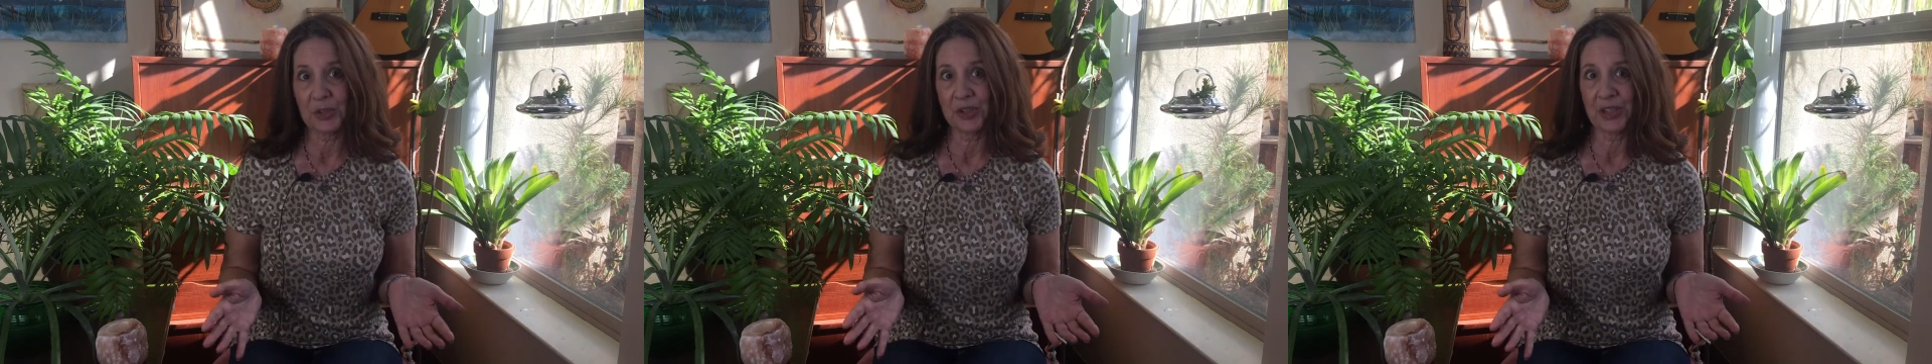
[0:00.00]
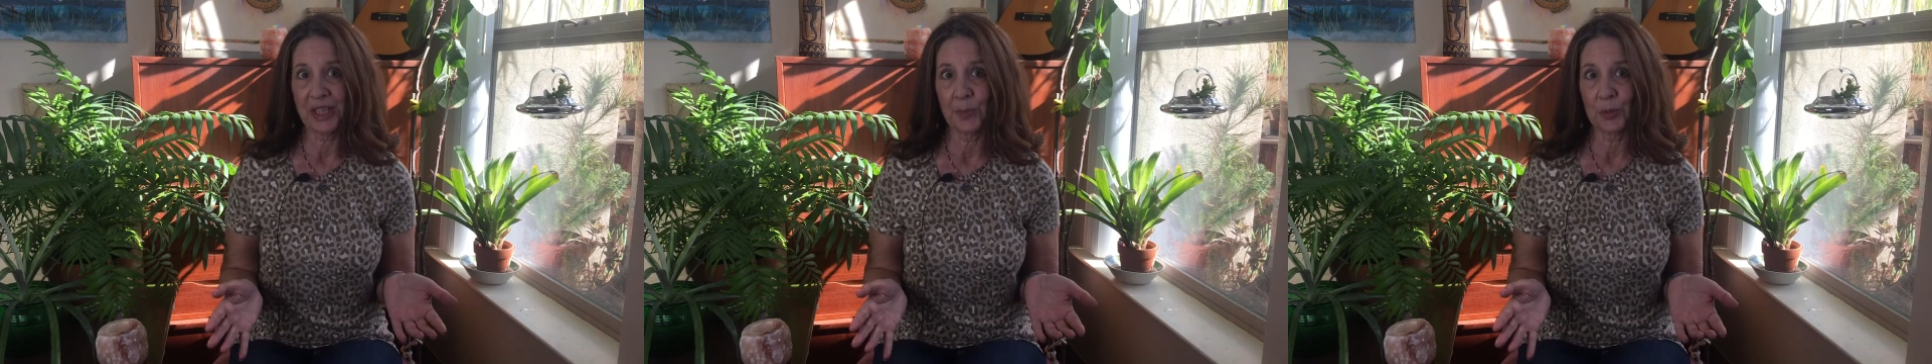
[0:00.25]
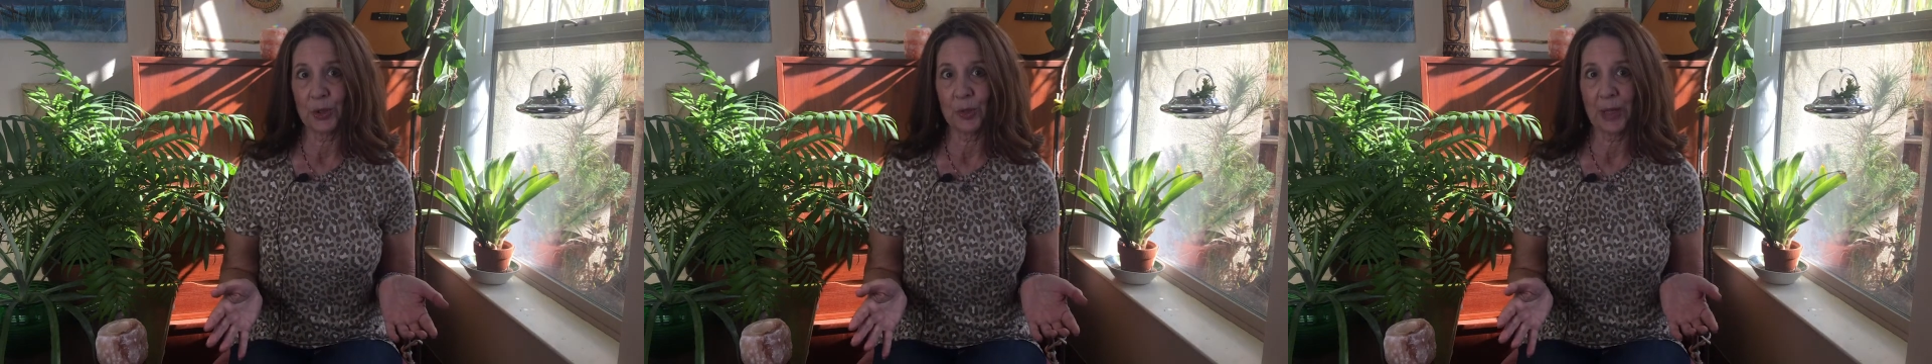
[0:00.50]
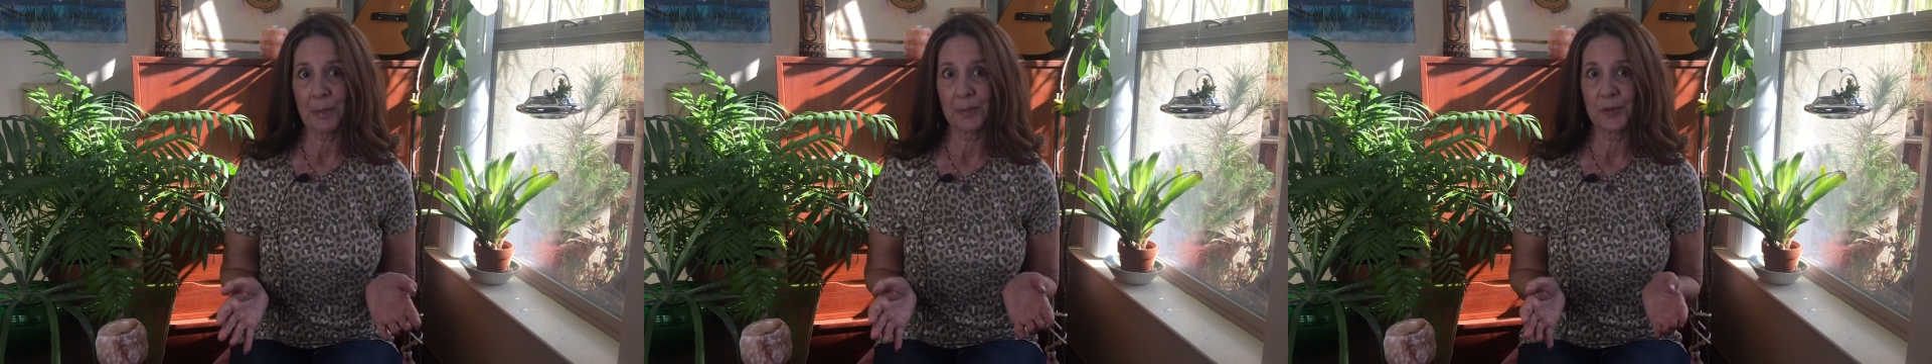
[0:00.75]
study
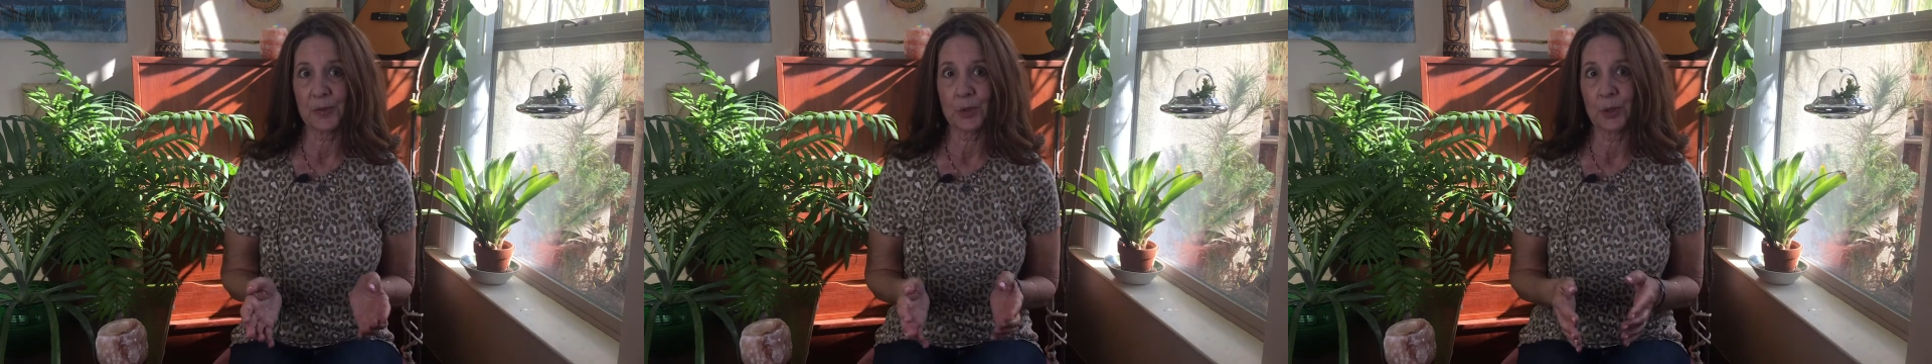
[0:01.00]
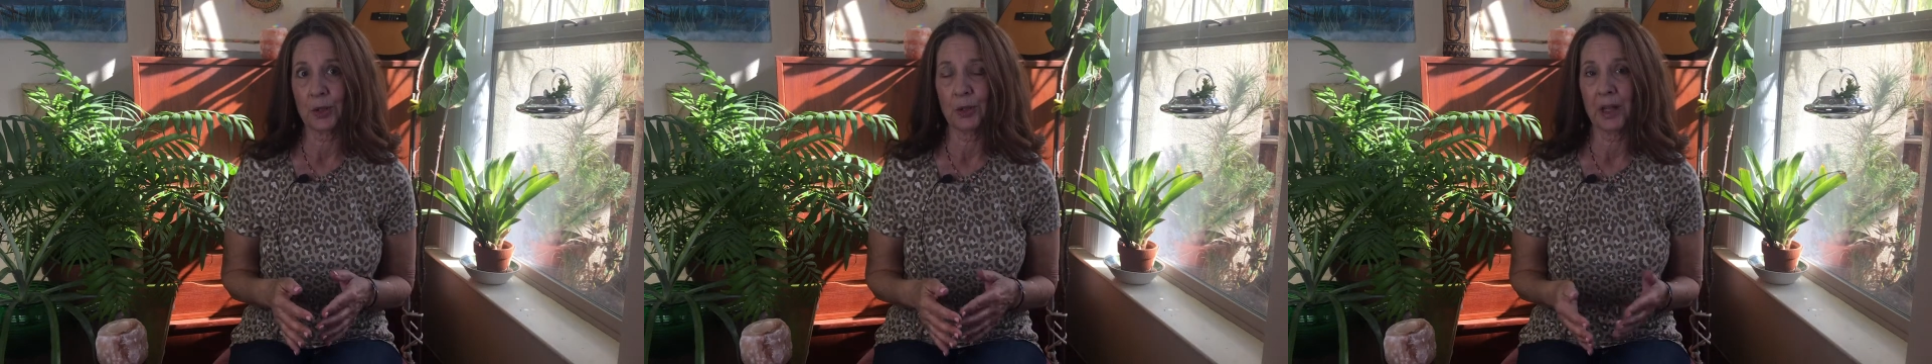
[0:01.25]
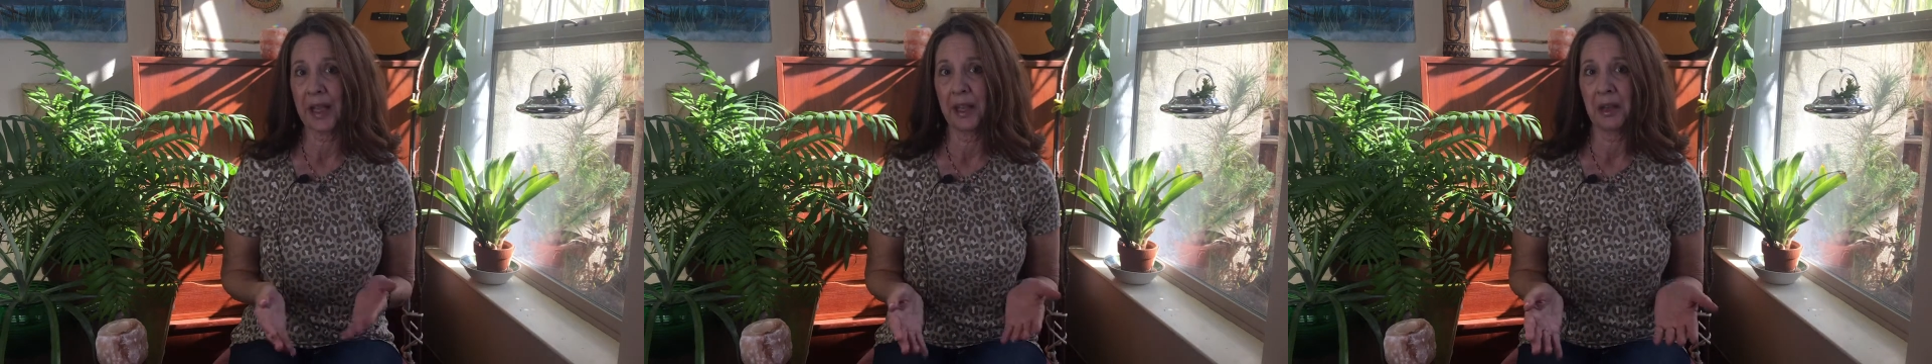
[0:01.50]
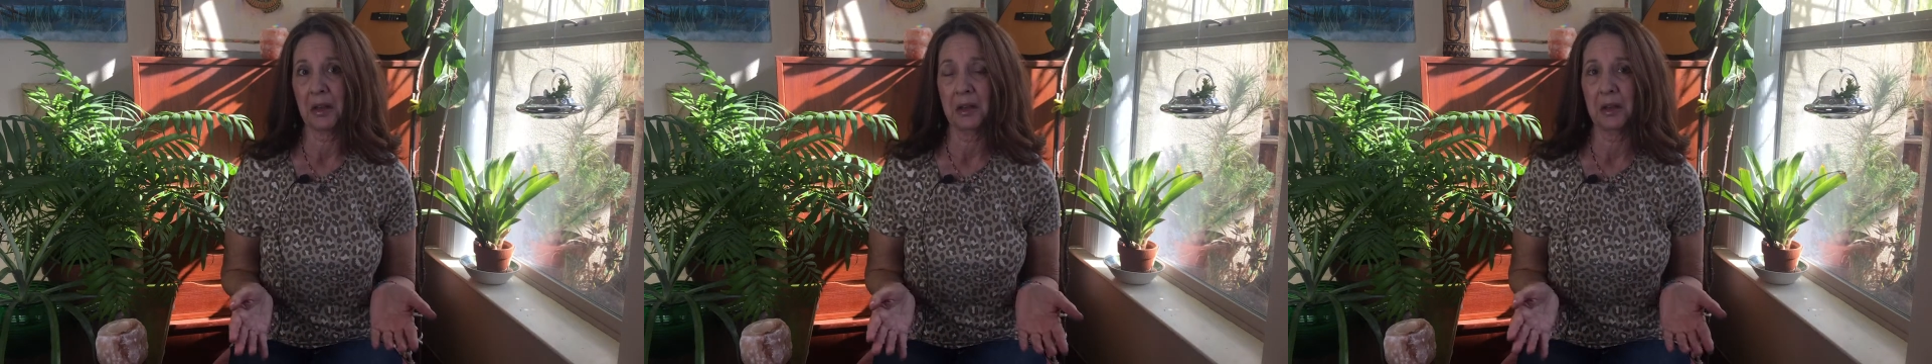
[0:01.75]
programs for
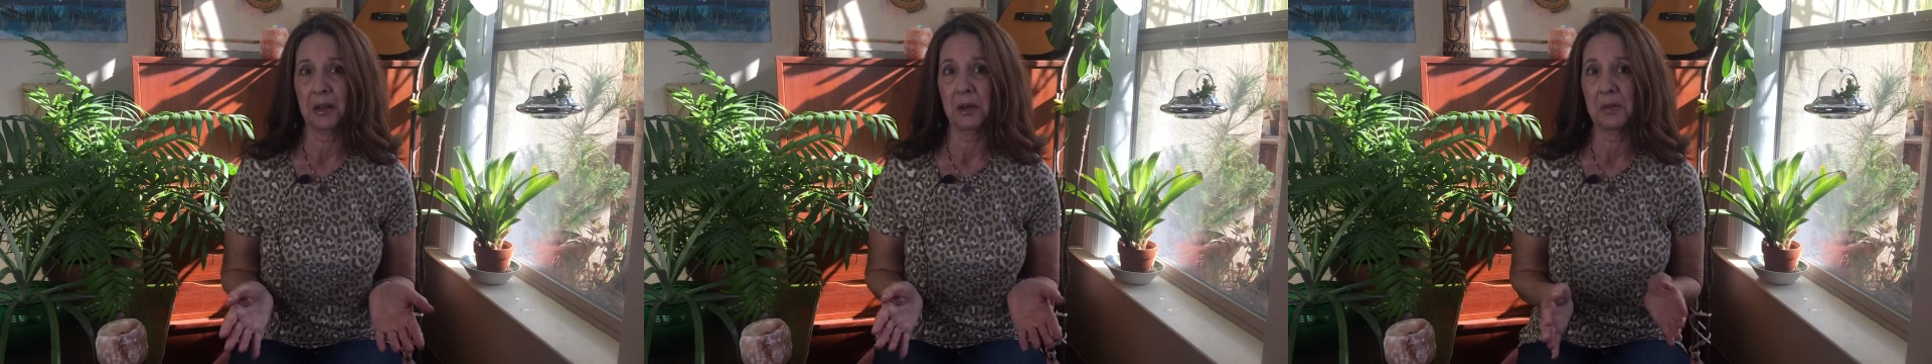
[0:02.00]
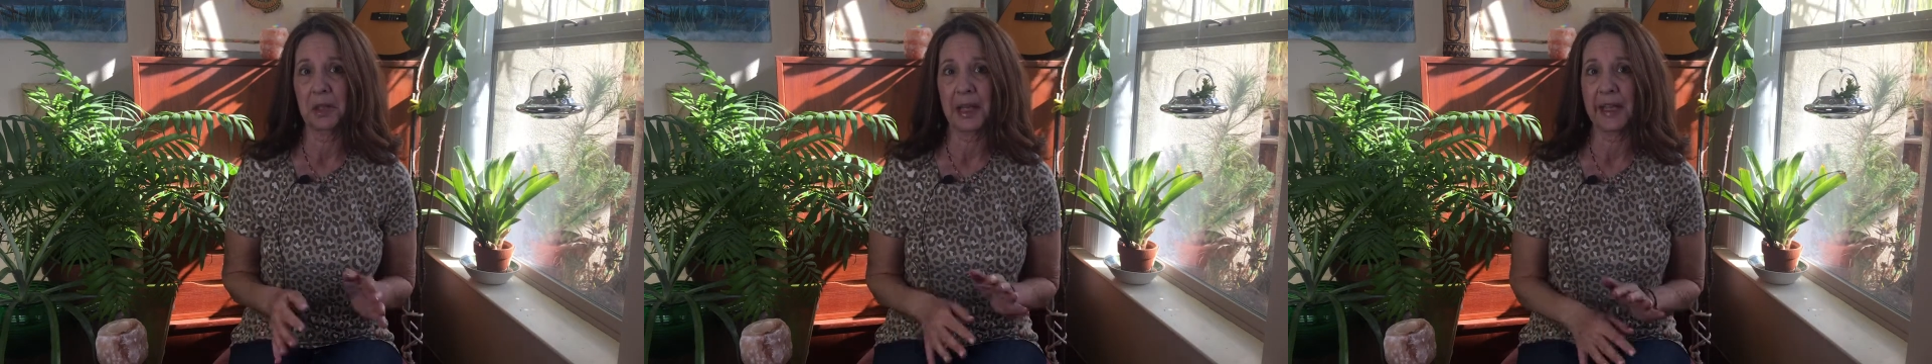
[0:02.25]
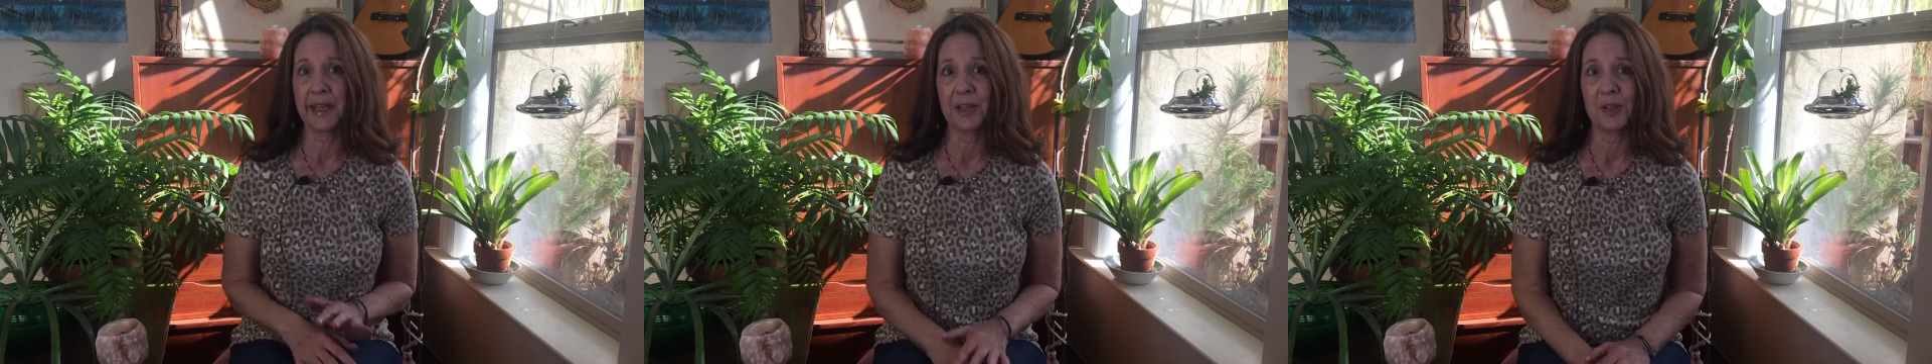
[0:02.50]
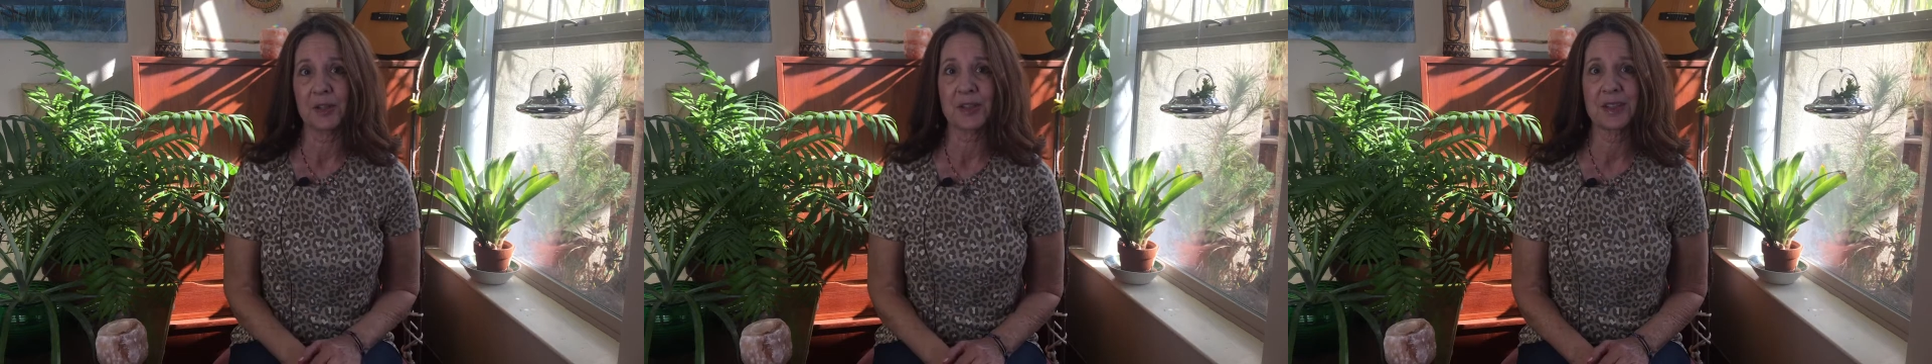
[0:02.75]
over 8
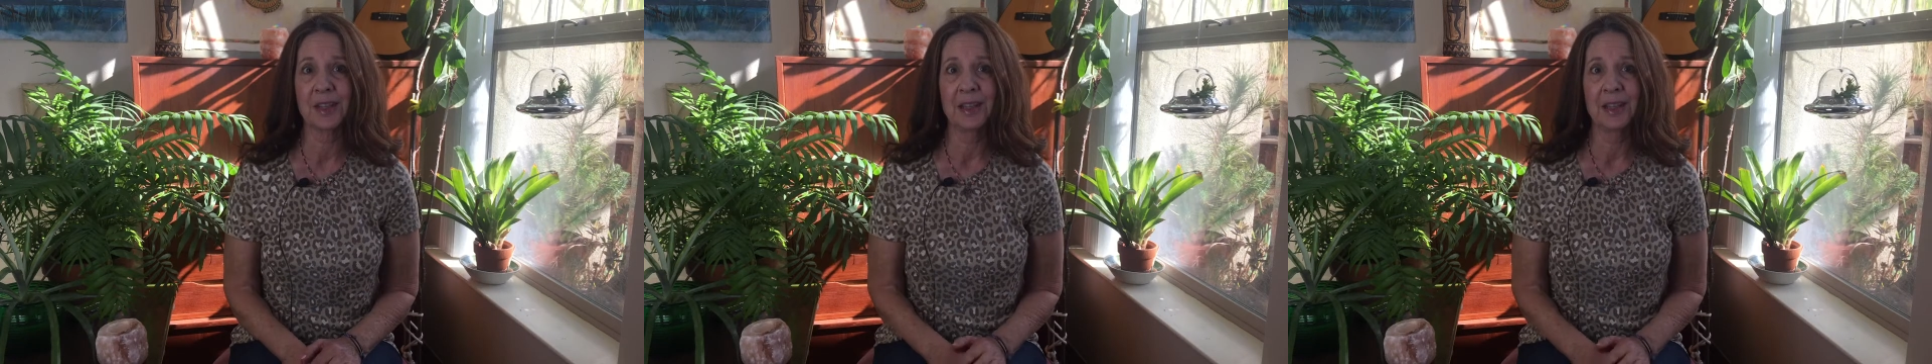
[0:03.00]
years.